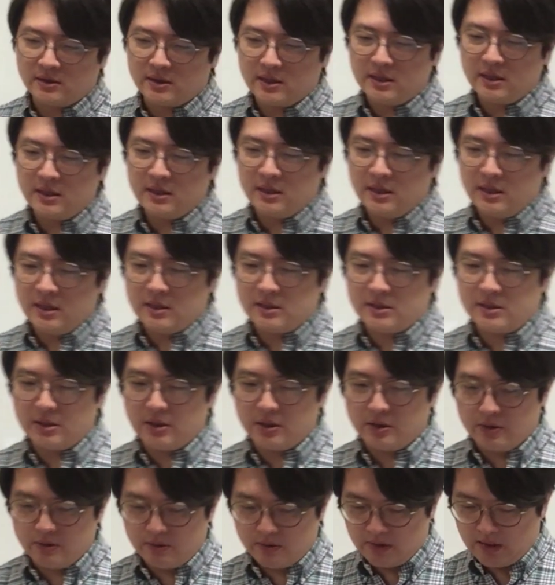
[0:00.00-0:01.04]
Okay,
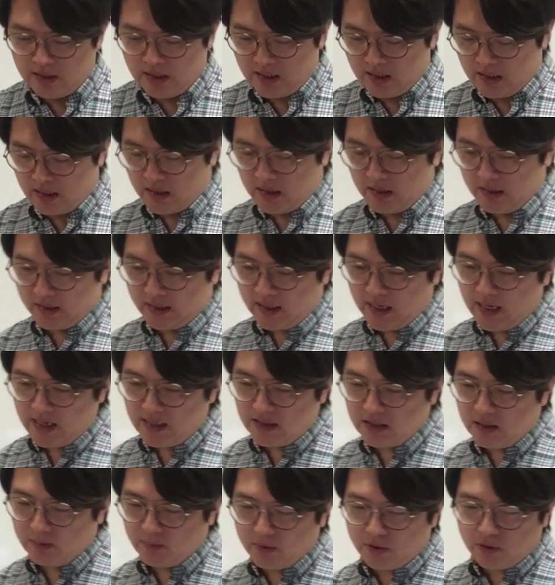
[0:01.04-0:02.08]
so in
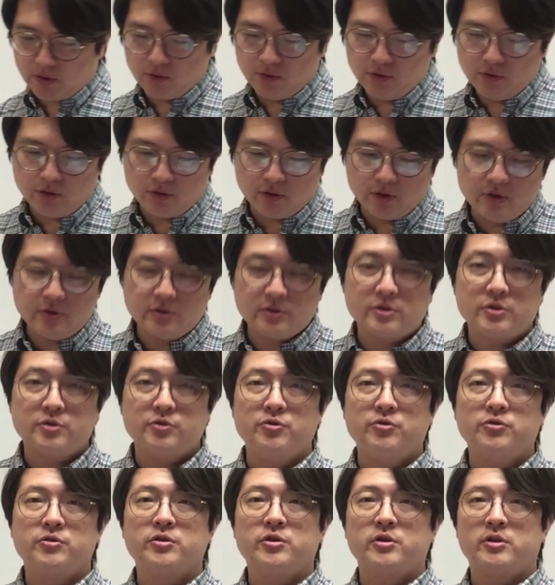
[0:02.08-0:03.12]
case of the Googles,
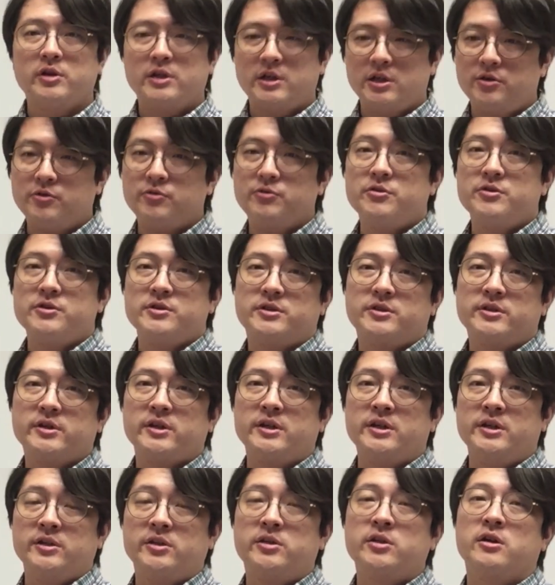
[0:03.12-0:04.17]
usually use the
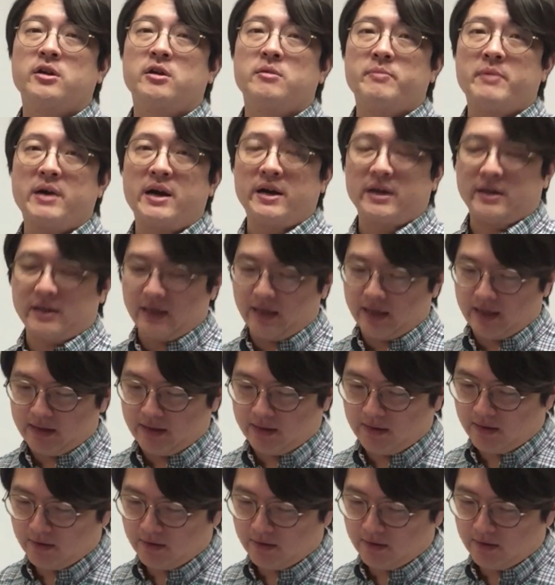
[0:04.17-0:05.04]
internal market.